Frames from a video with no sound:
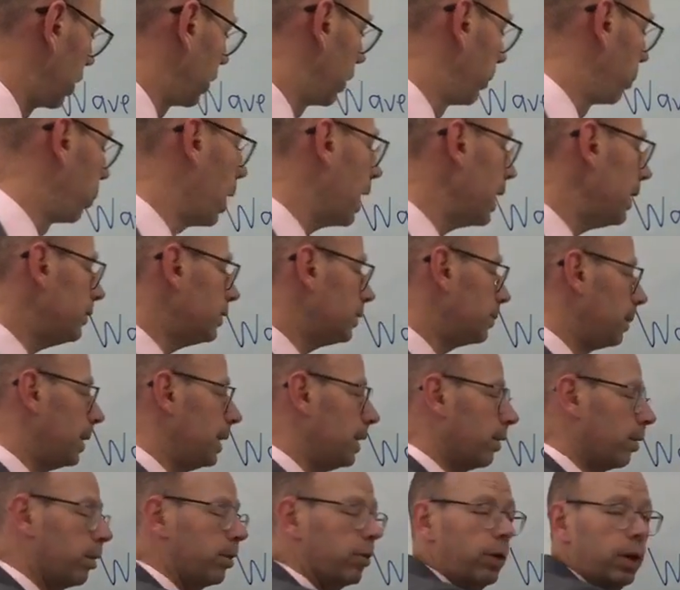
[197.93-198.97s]
got a wave
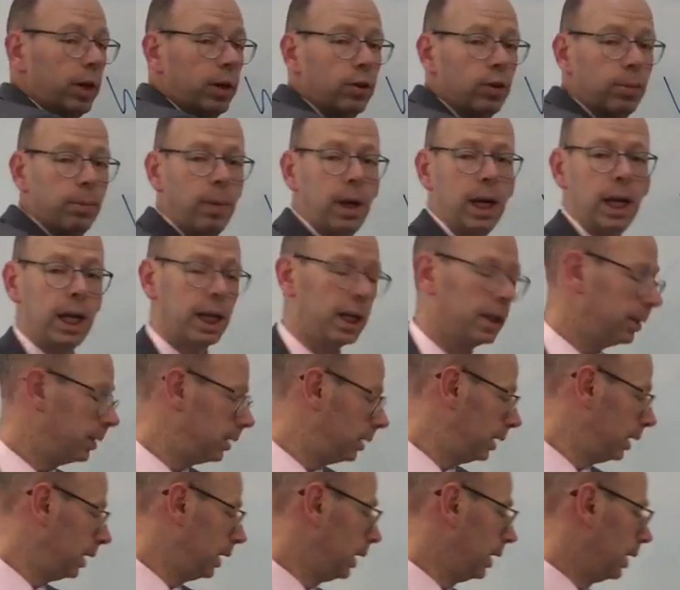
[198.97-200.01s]
speed of 300
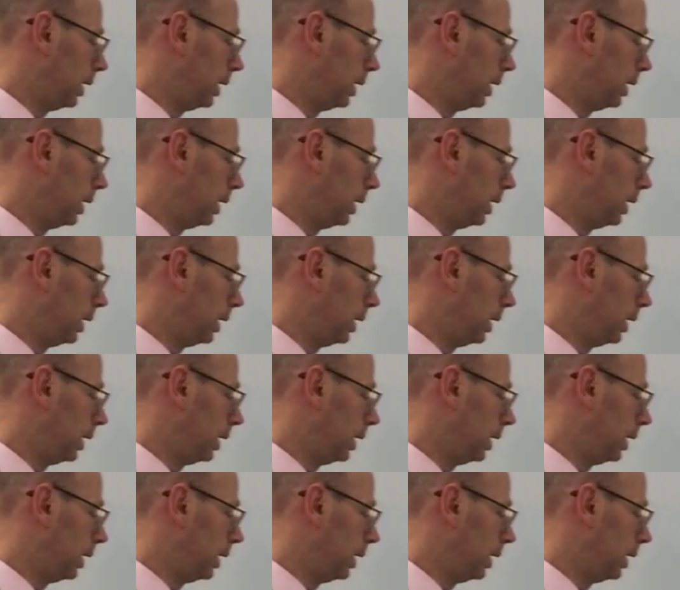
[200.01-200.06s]
million.